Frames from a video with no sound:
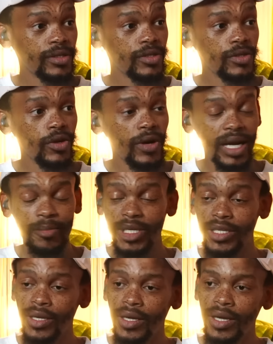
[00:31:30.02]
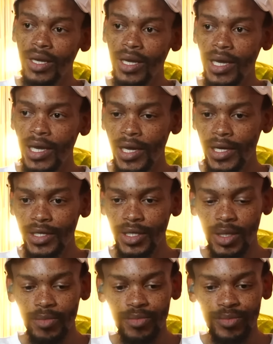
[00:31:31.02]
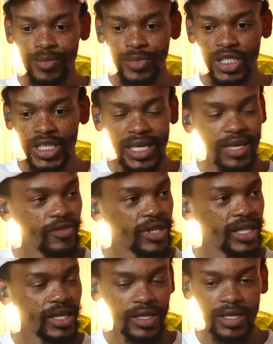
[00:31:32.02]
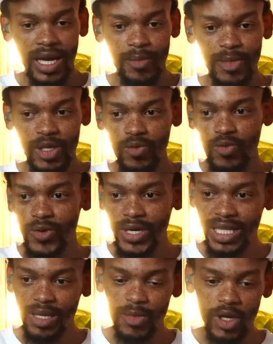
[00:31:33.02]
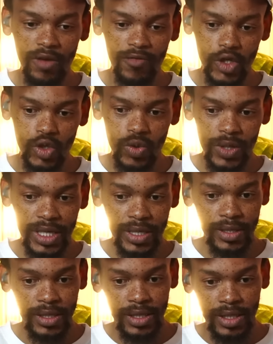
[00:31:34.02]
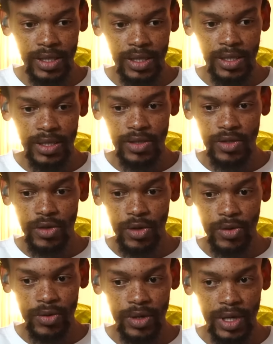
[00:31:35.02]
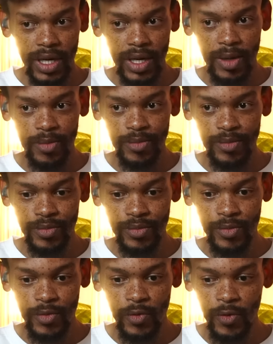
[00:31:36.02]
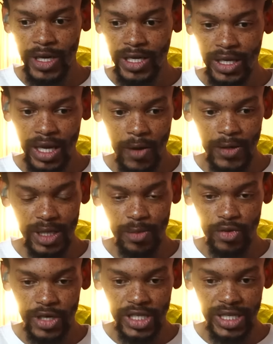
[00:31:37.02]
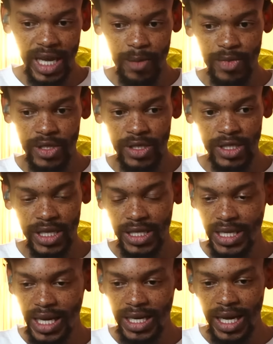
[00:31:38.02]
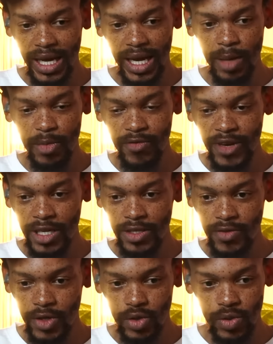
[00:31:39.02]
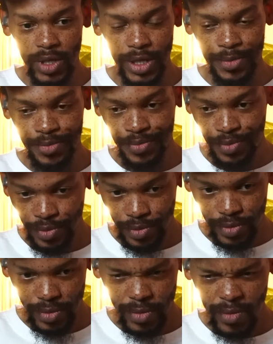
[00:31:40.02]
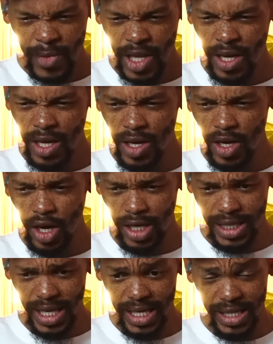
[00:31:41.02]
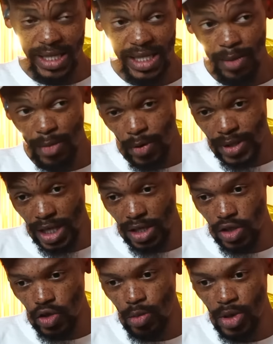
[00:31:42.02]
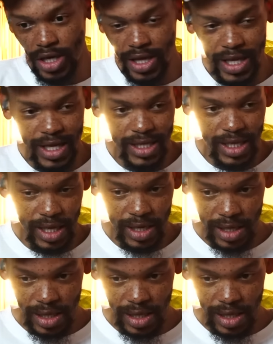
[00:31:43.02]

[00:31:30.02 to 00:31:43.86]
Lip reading: Do you know what I mean? Wow. And she had everything. I mean, we were in the middle of a tour, you know, when our separation happened. She had done like a couple of legs of the tour. Her last leg in December was at Joburg Theatre.